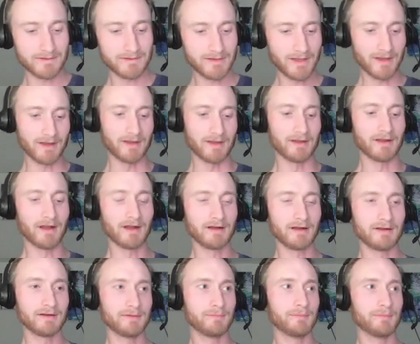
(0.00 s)
Yeah.
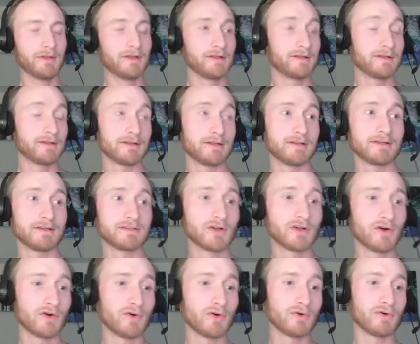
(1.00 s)
Um,
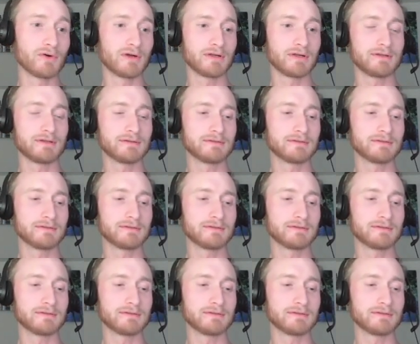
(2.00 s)
so